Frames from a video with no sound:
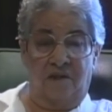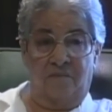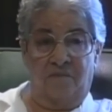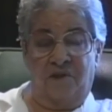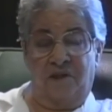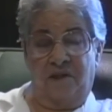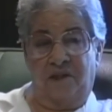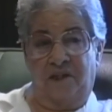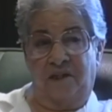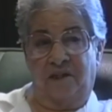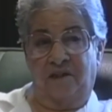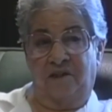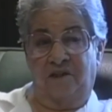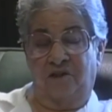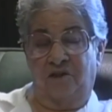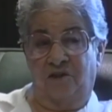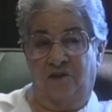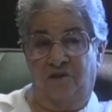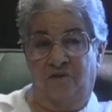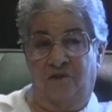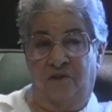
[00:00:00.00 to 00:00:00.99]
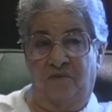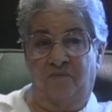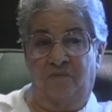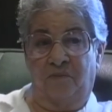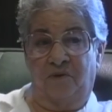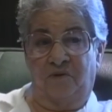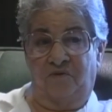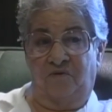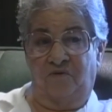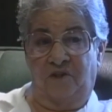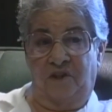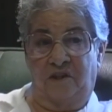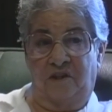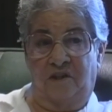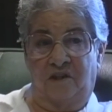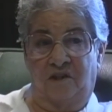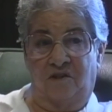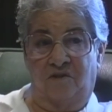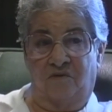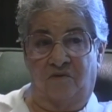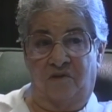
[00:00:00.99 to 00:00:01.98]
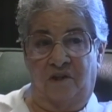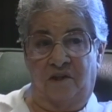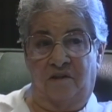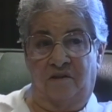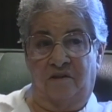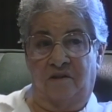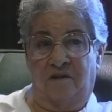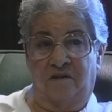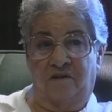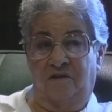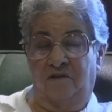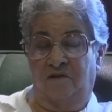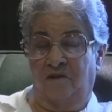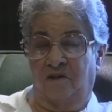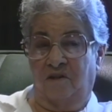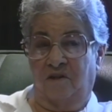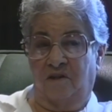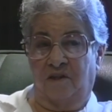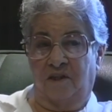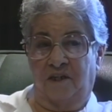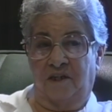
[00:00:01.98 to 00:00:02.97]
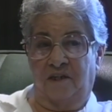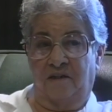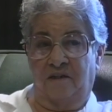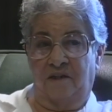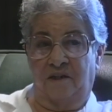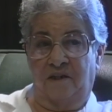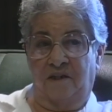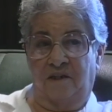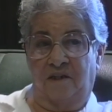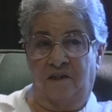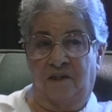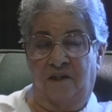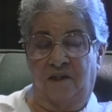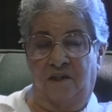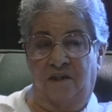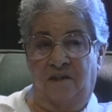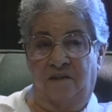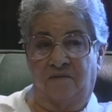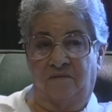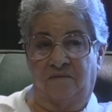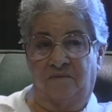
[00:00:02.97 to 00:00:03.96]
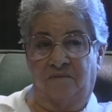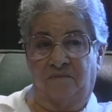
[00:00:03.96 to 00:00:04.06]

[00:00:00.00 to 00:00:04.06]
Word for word: but now, you know, they put fences around there and you're not allowed in and out.